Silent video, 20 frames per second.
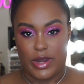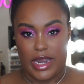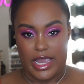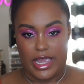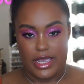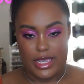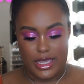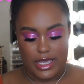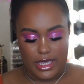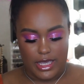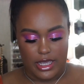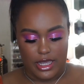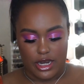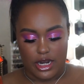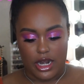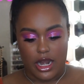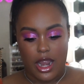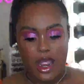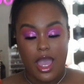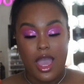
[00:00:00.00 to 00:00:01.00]
right
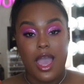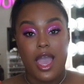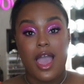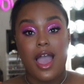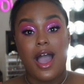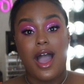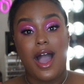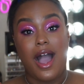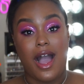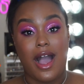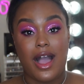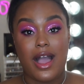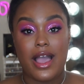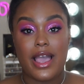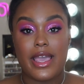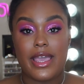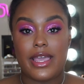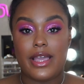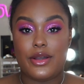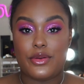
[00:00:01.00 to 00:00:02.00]
here.
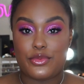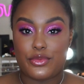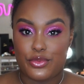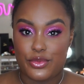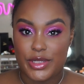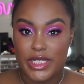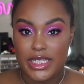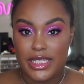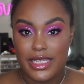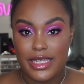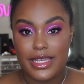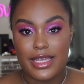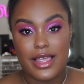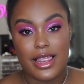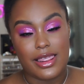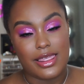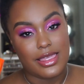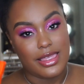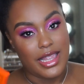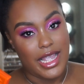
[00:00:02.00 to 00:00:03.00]
I really
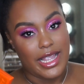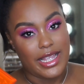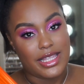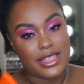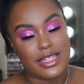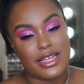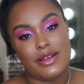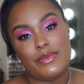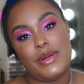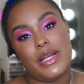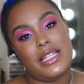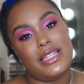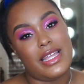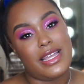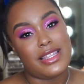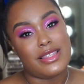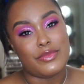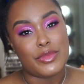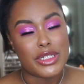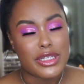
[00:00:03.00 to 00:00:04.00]
like them. I
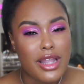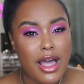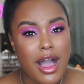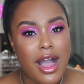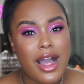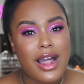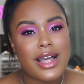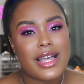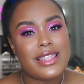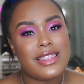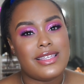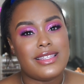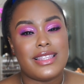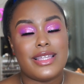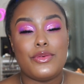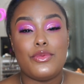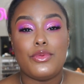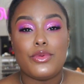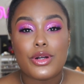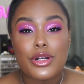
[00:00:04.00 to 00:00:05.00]
like them a lot. I think
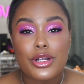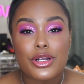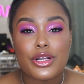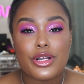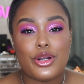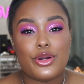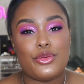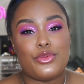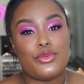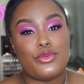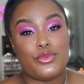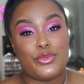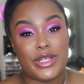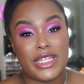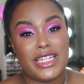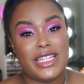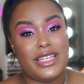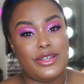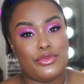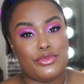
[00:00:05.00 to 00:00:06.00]
they work
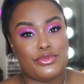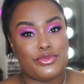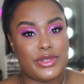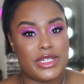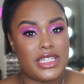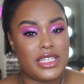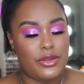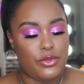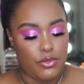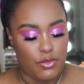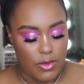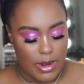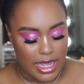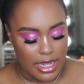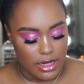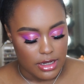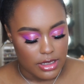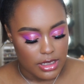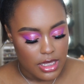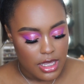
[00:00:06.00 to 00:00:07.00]
really, really
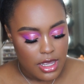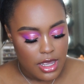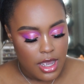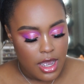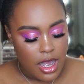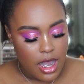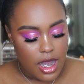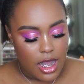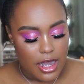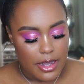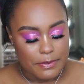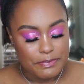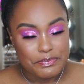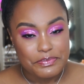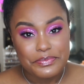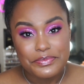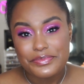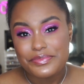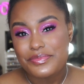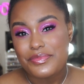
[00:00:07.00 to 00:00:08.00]
well.
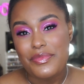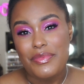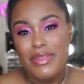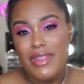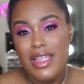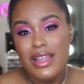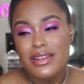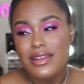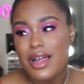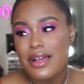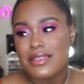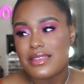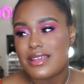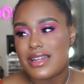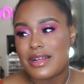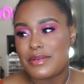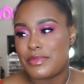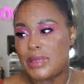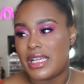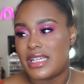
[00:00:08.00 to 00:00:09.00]
Not
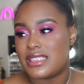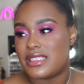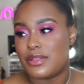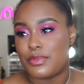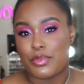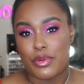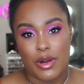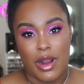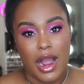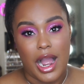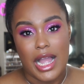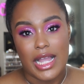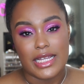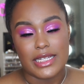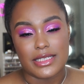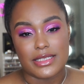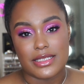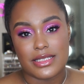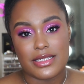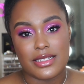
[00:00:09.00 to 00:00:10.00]
that I'm like
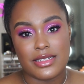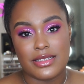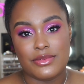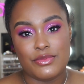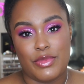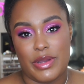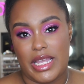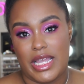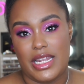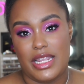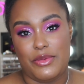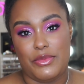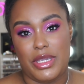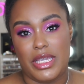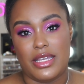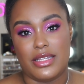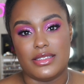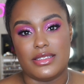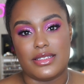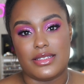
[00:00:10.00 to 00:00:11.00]
surprised by any
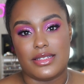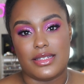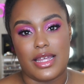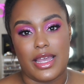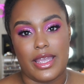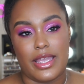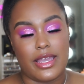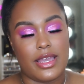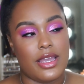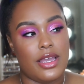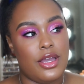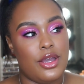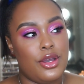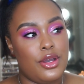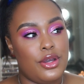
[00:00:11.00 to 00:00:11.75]
means. Like